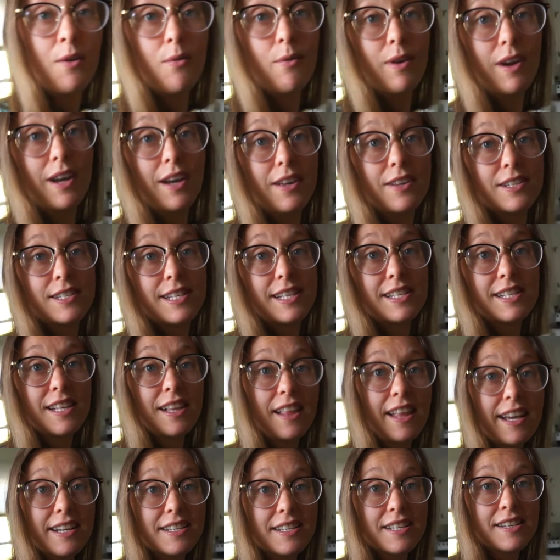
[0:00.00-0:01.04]
Well, since
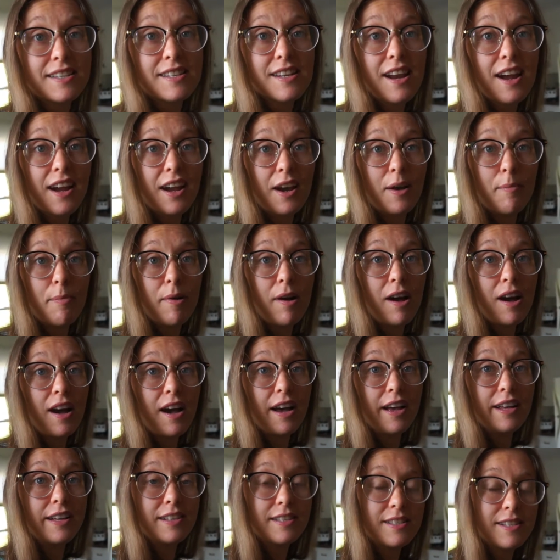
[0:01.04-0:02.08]
Alexa's not gonna
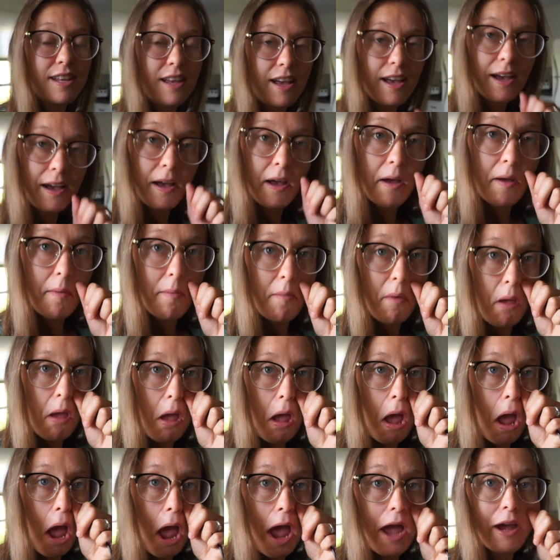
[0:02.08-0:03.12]
pause, um,
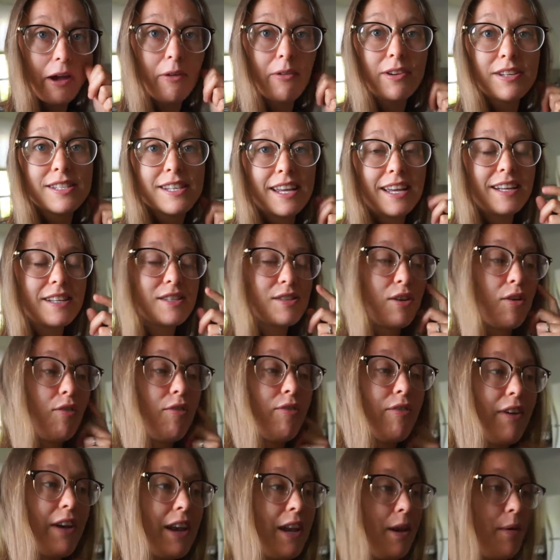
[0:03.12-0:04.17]
I always think it's so
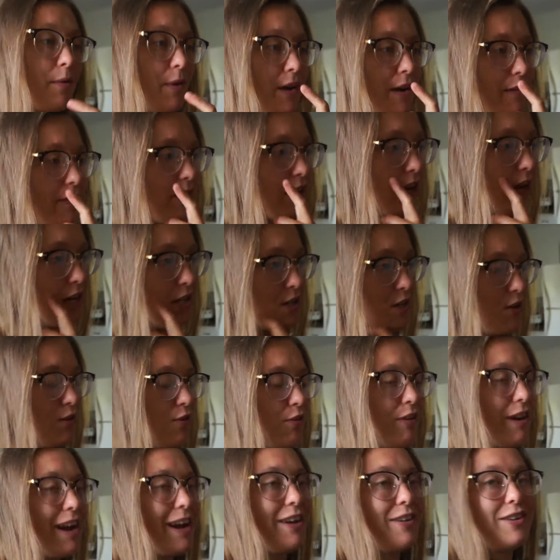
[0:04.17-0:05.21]
funny whenever I turn
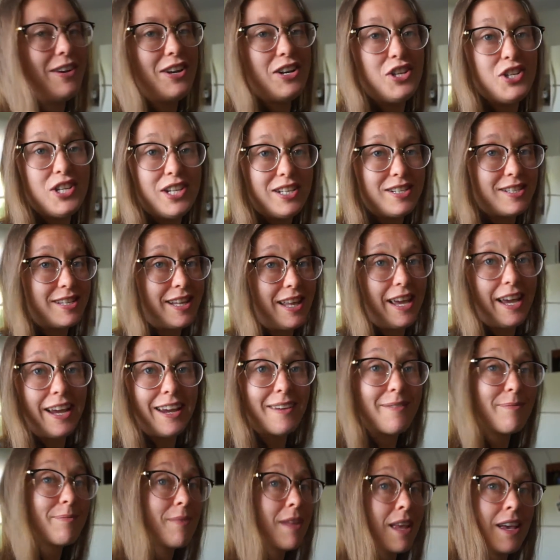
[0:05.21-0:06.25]
around and she's like,
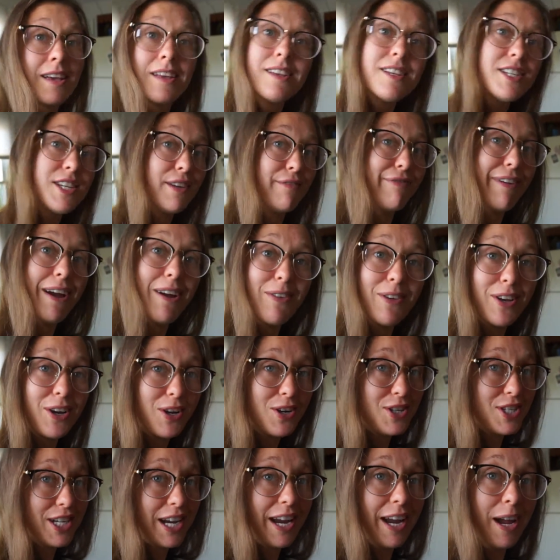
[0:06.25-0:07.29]
she found her
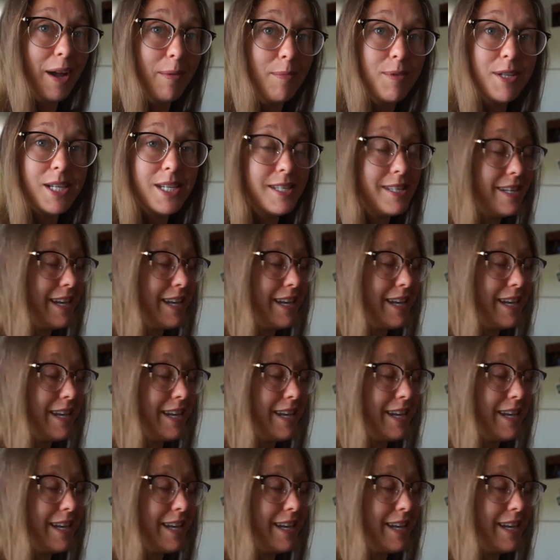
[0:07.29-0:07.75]
jam, she's